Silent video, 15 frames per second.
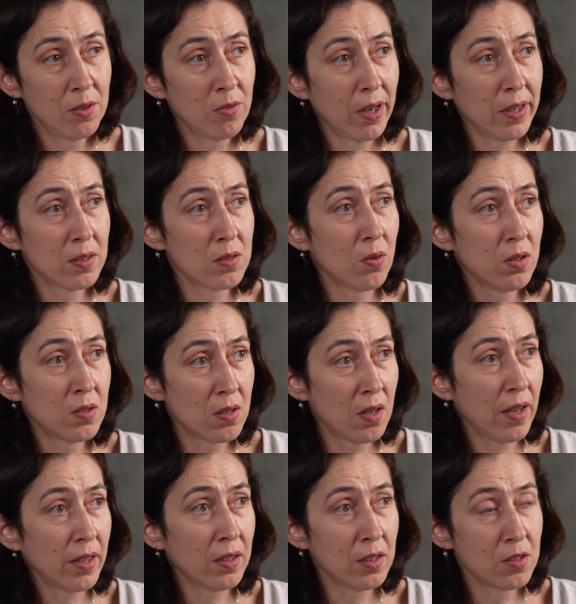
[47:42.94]
Right, so it's
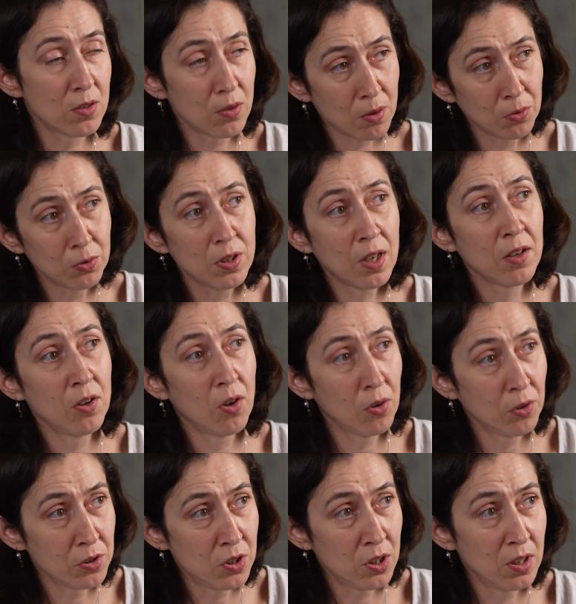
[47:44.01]
like it's through
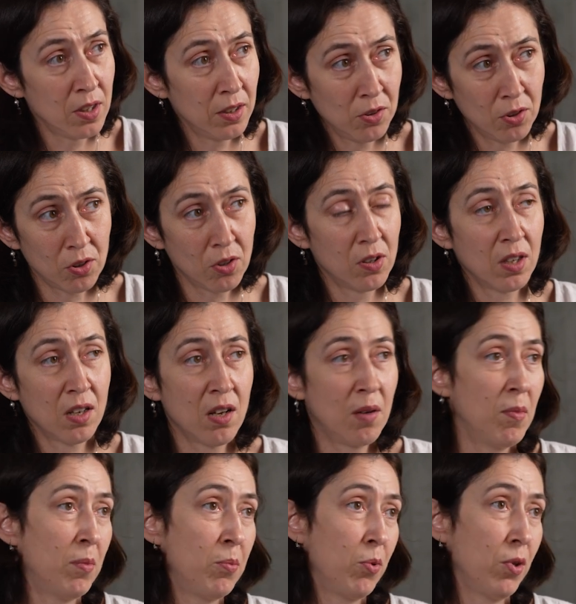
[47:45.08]
technology that you're going to
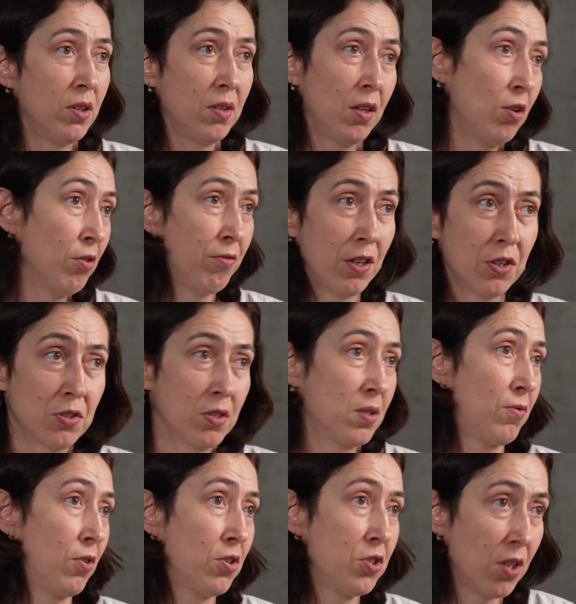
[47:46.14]
come up with
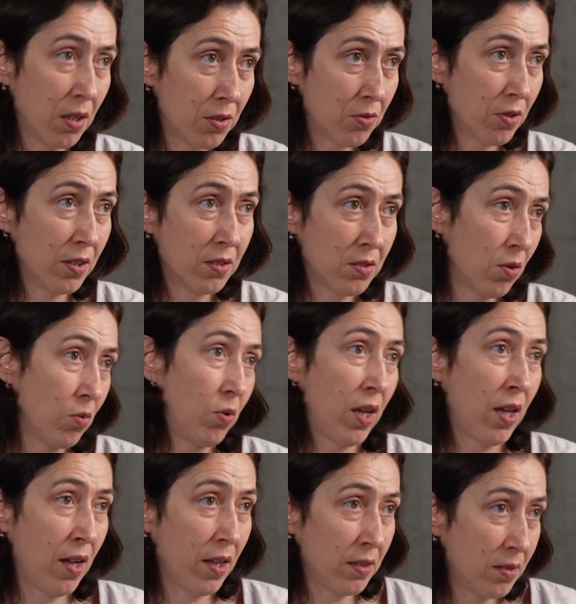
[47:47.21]
innovations for children. So we
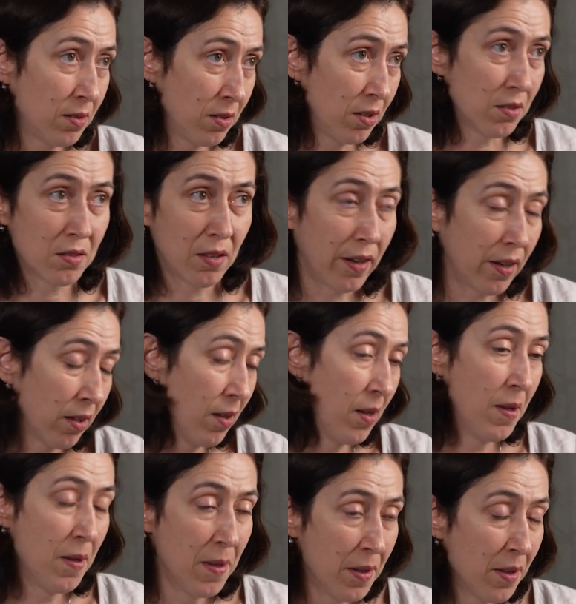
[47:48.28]
had this
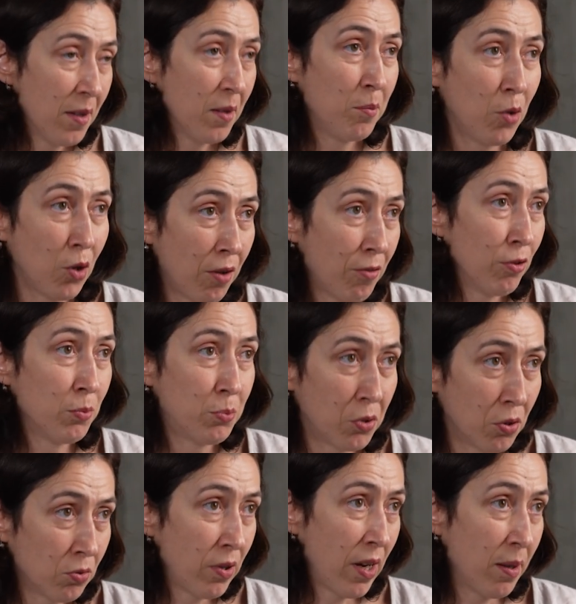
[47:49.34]
beautiful
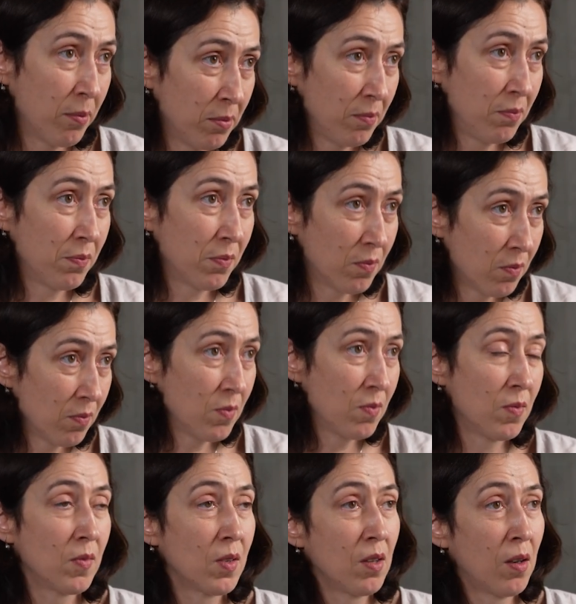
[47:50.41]
program
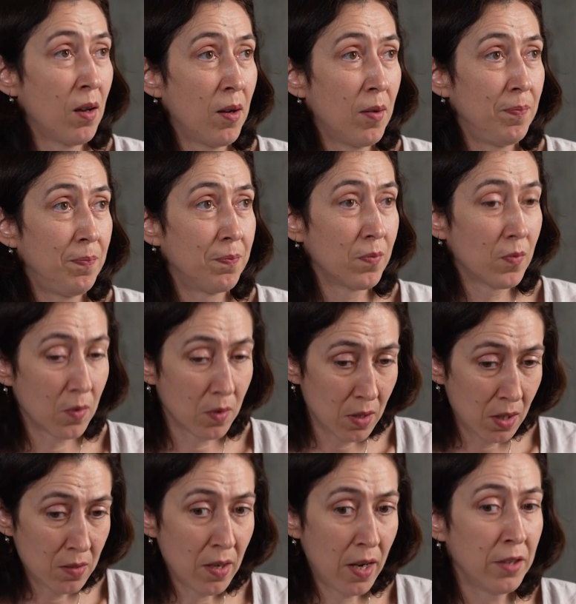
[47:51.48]

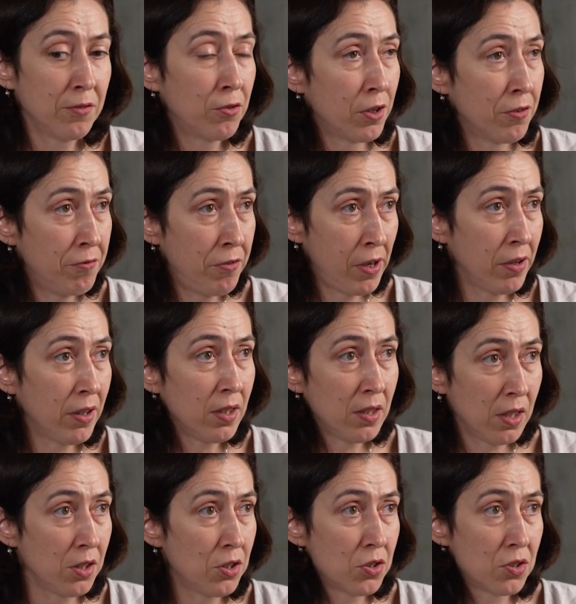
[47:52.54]
designed for a very
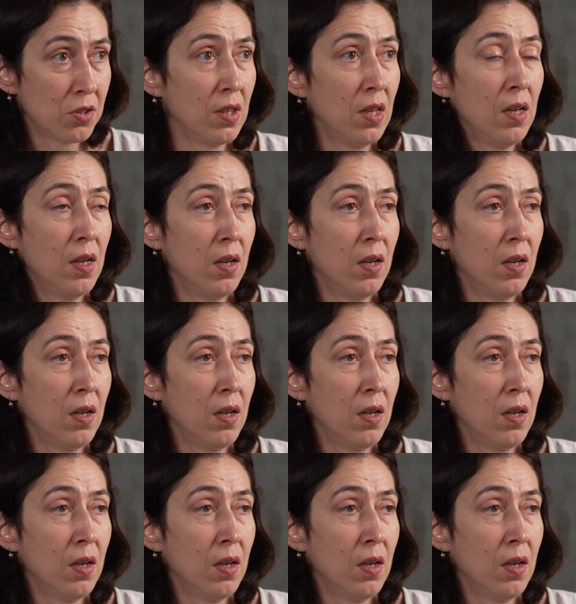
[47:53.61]
niche